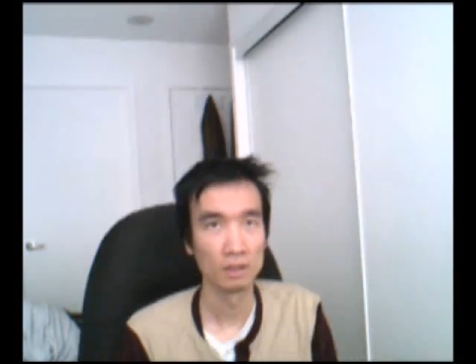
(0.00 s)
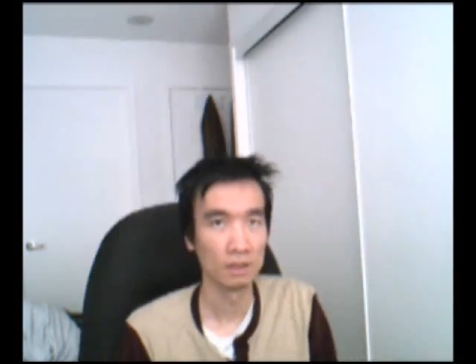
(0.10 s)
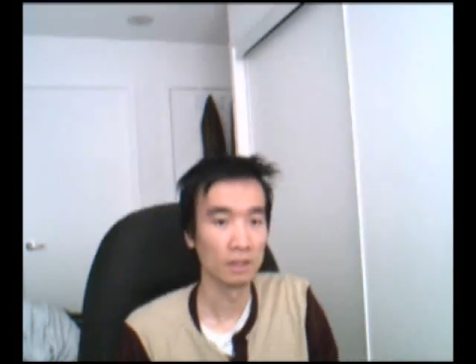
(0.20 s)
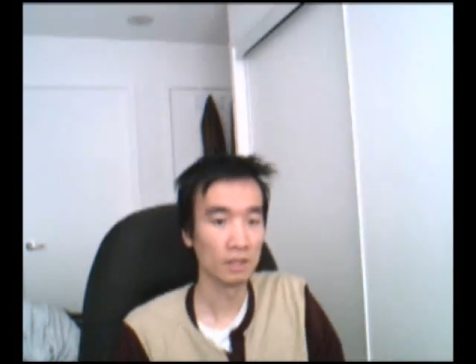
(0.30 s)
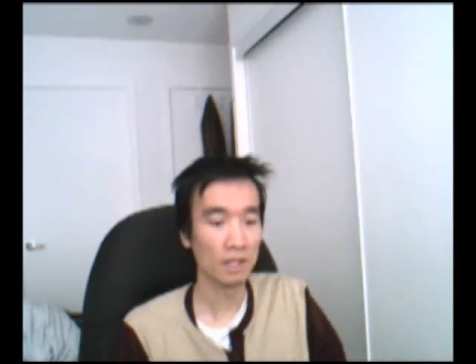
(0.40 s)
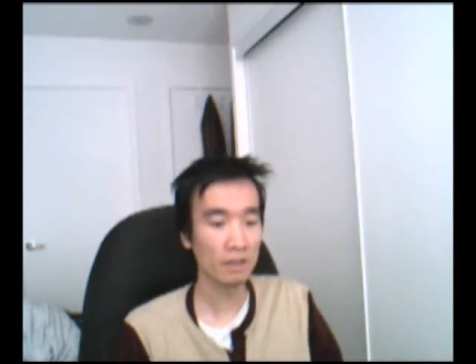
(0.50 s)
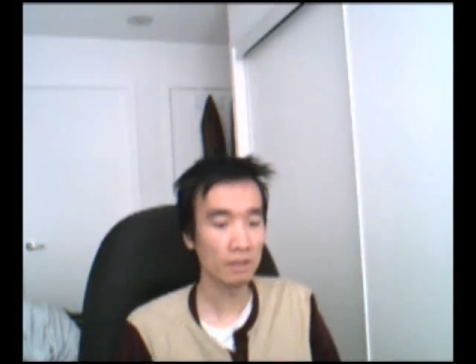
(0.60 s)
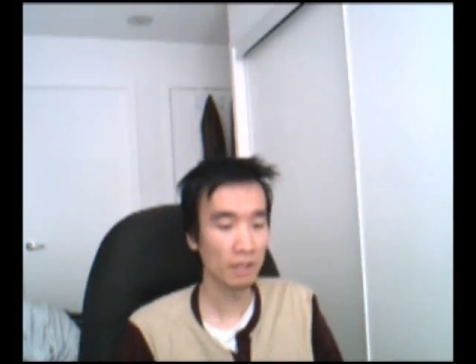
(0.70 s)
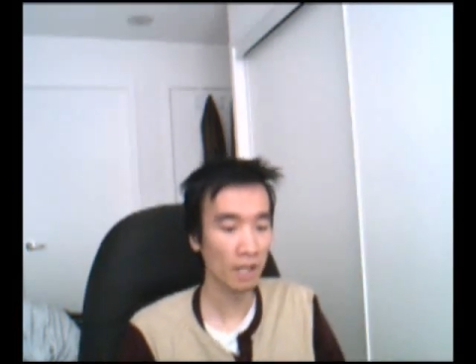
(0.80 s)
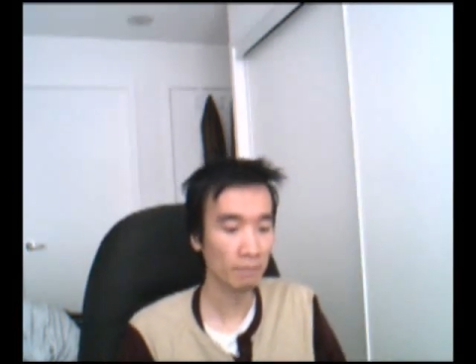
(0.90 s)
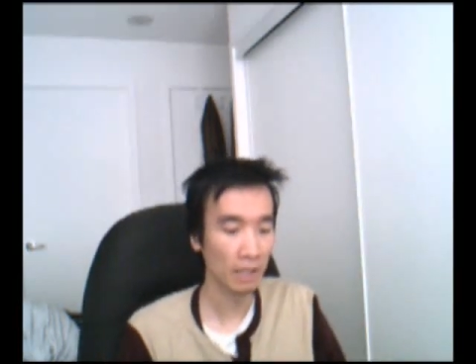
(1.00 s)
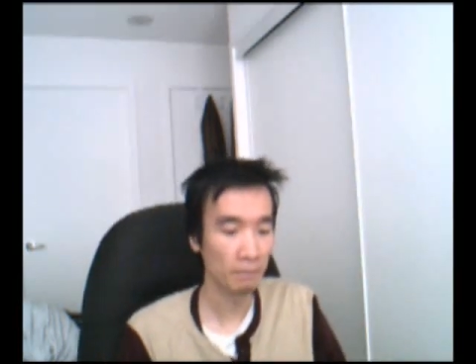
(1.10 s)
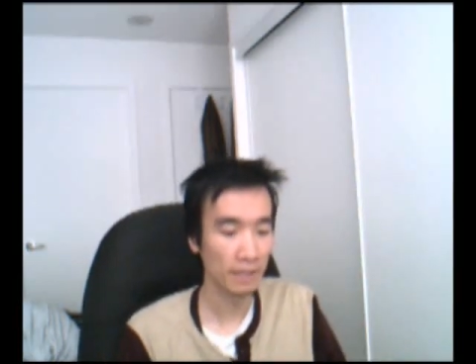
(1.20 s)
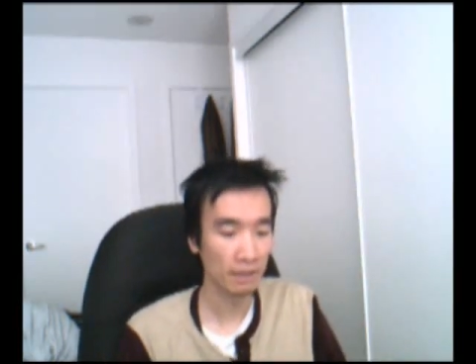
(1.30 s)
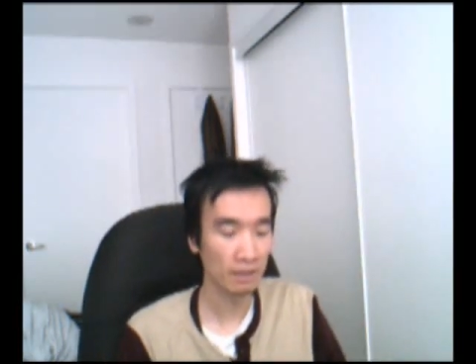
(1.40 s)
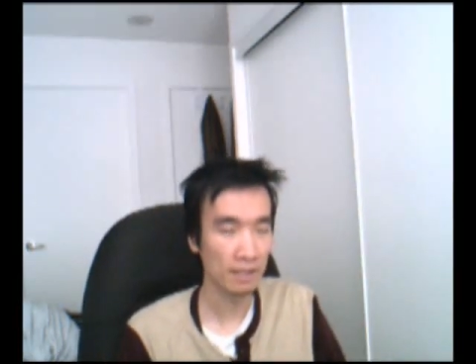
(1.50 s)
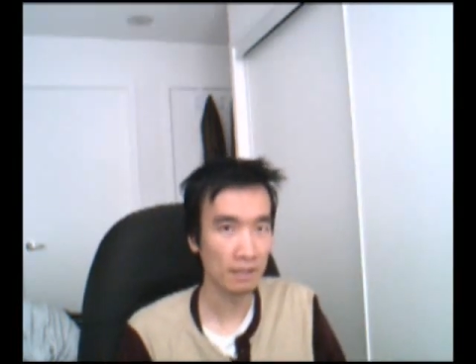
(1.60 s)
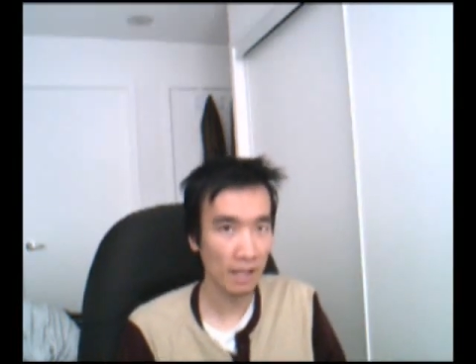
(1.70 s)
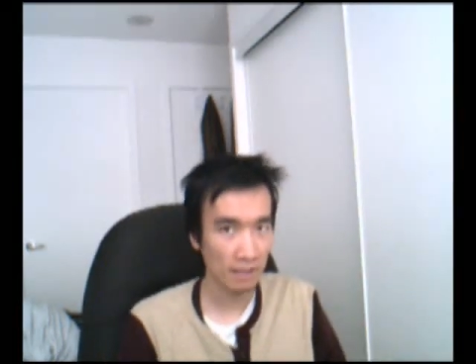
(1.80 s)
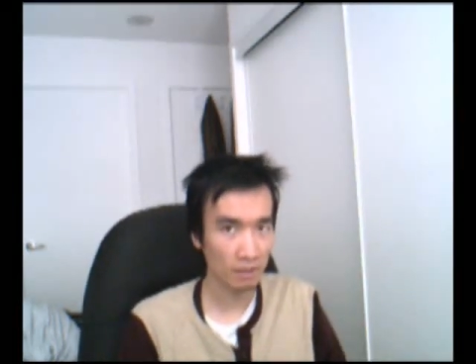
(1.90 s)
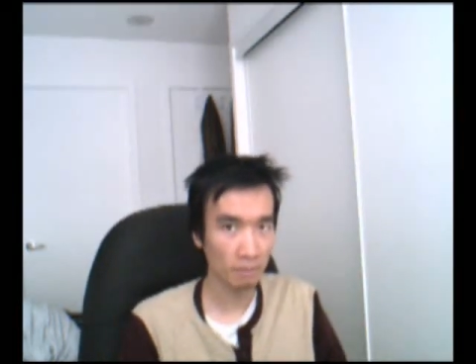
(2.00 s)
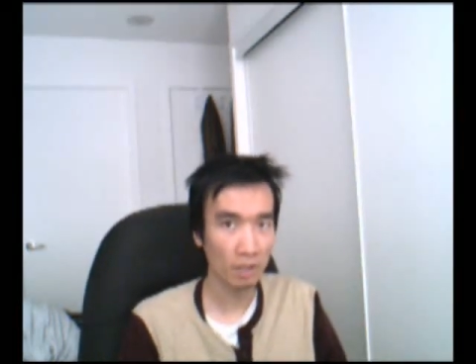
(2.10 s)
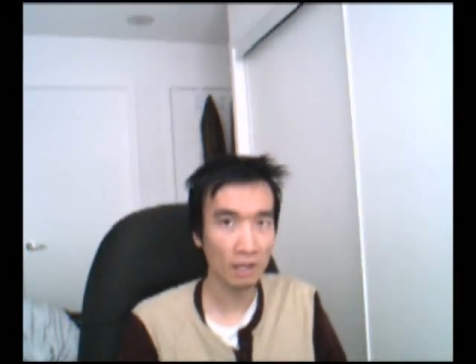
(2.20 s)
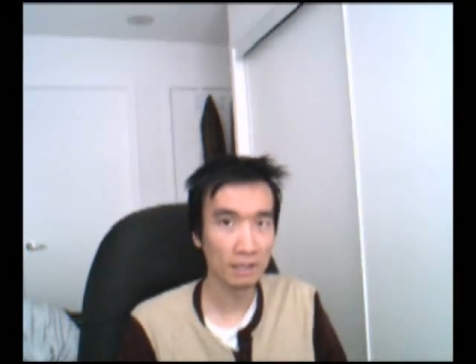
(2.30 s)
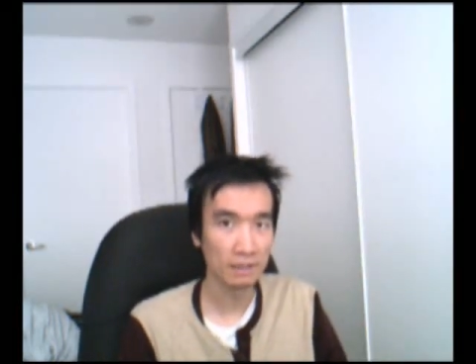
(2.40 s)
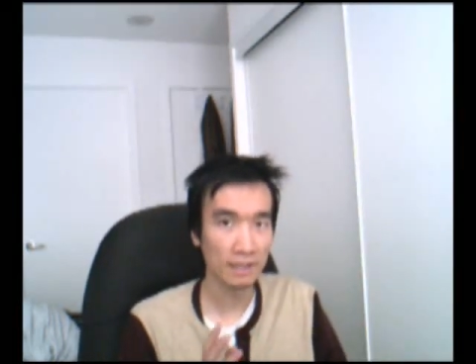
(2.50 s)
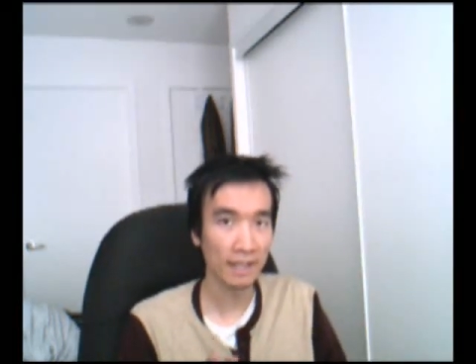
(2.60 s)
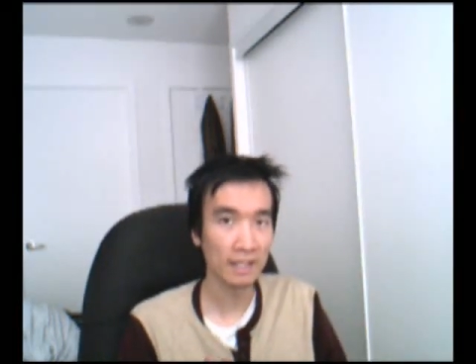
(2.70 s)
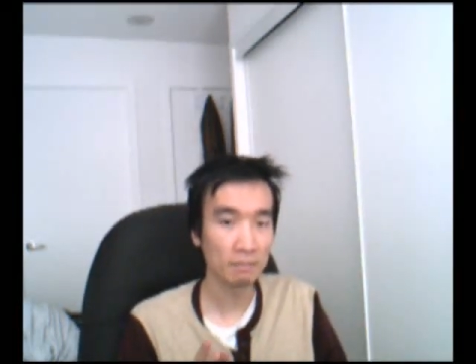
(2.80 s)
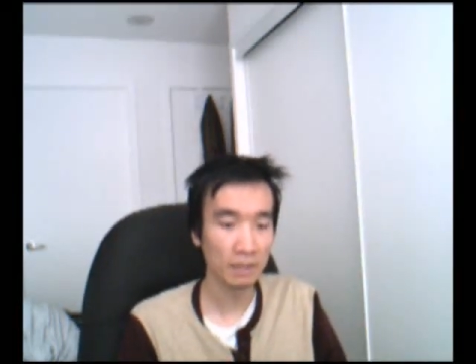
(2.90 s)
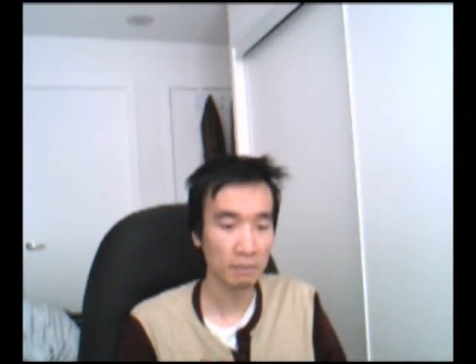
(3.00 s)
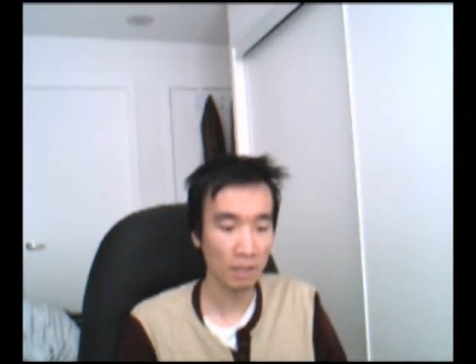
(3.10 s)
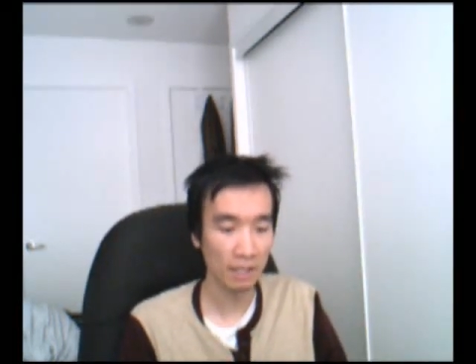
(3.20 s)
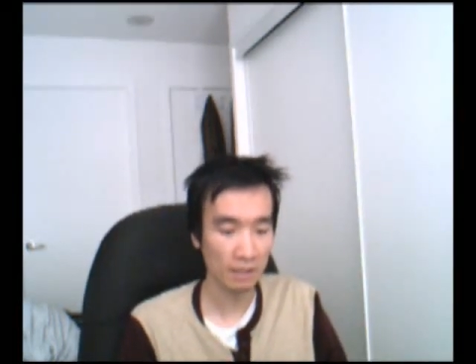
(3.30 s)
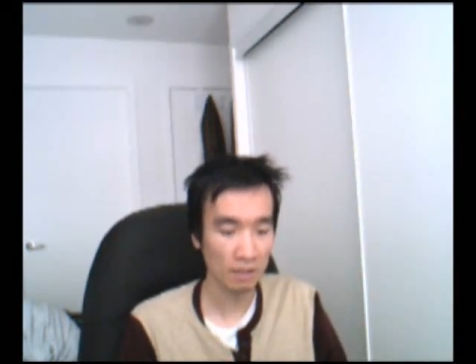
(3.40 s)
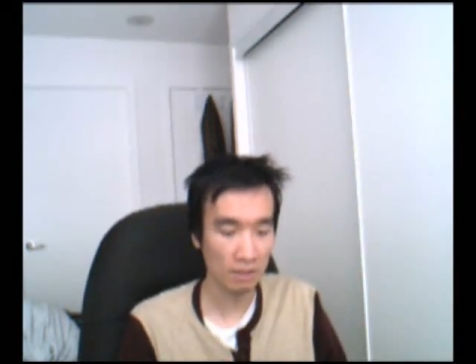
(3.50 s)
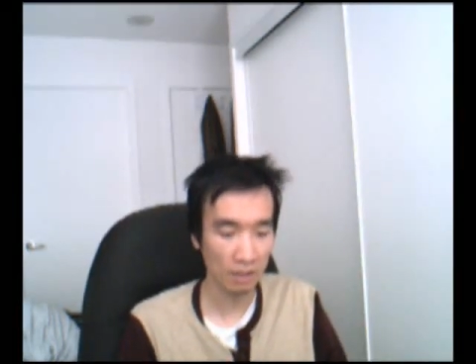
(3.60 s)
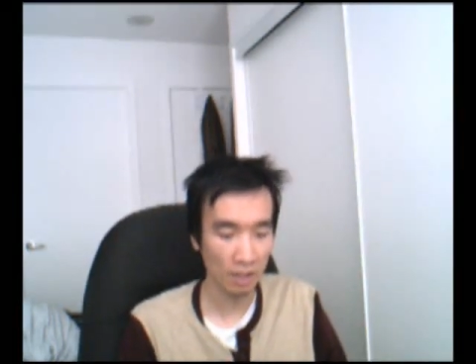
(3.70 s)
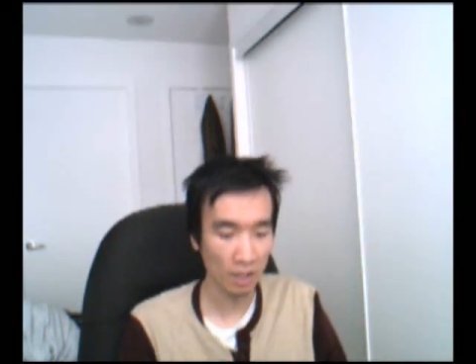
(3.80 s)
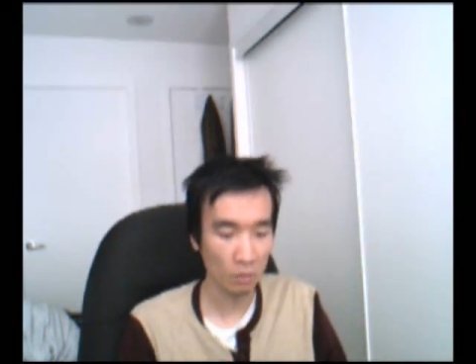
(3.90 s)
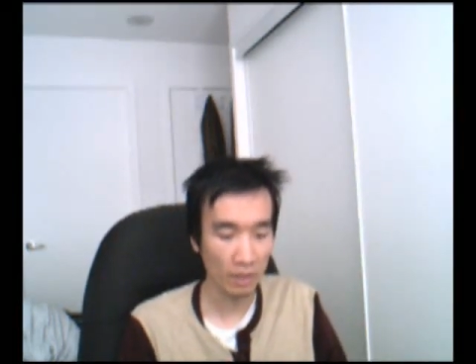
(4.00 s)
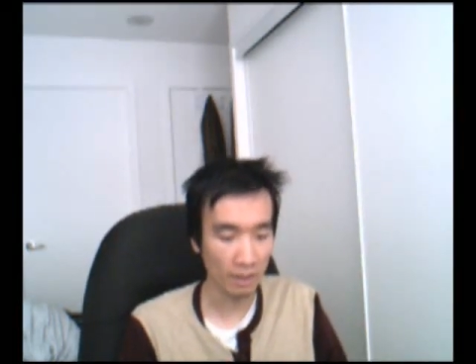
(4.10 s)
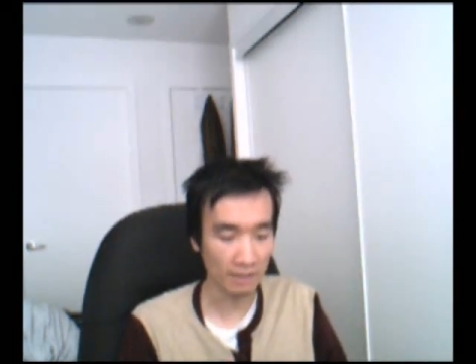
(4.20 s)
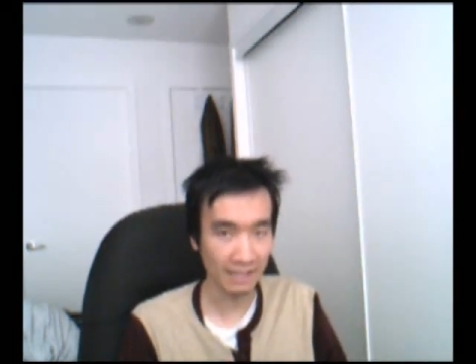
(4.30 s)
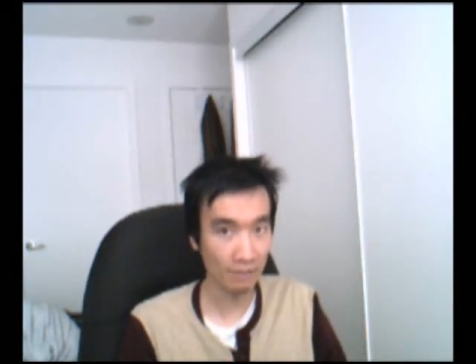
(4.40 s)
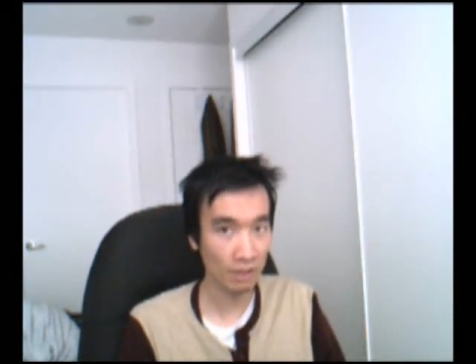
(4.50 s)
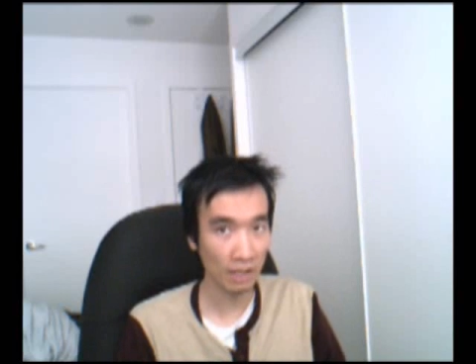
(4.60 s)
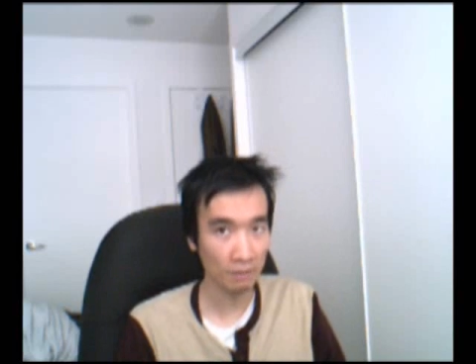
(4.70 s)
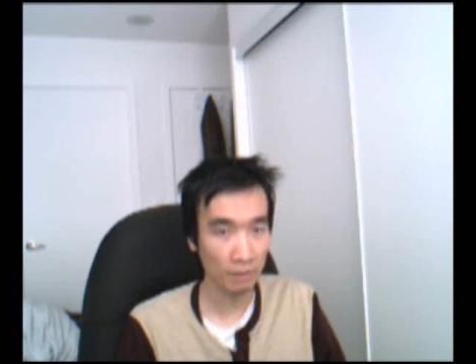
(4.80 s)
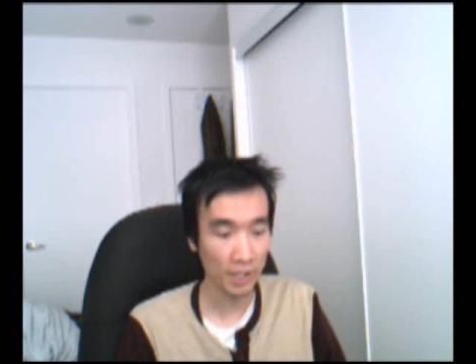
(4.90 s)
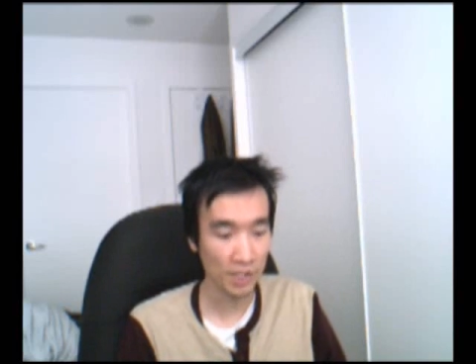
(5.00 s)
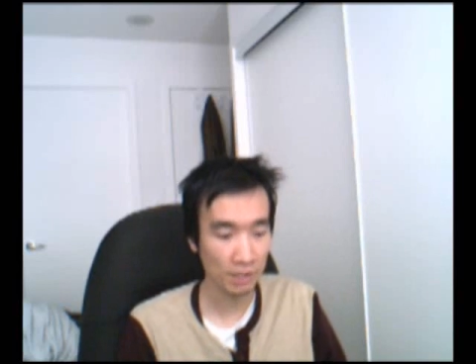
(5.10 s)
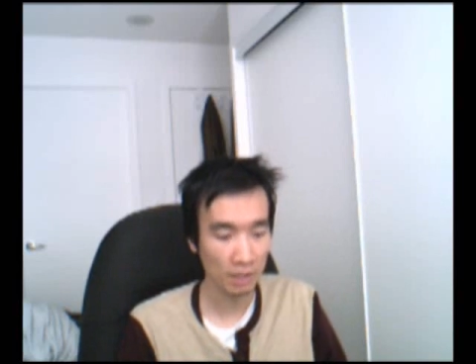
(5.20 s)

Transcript: Another time I bet the size of the pot 10 big blinds with a 7 high flush,